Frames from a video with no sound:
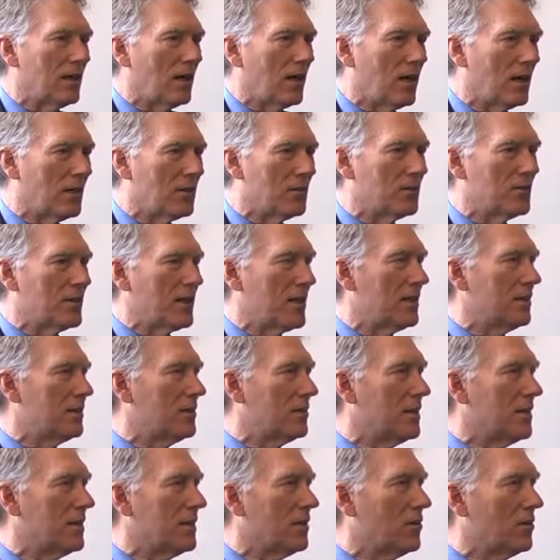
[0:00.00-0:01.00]
Other than
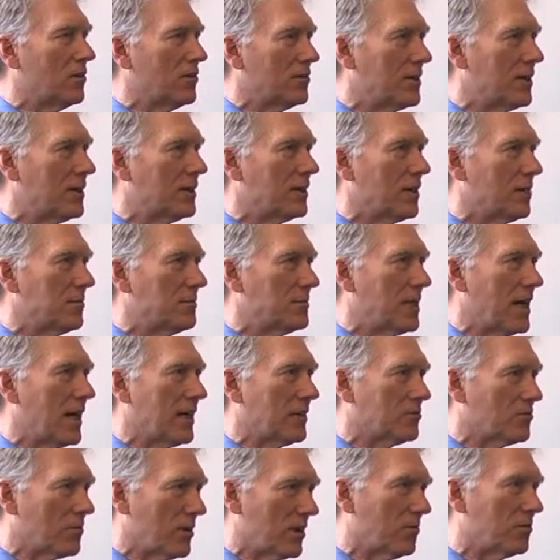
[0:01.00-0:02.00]
the earned income
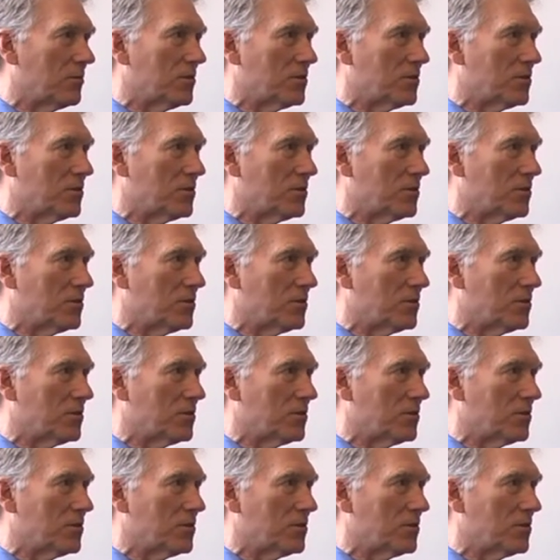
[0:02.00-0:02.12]
tax credit,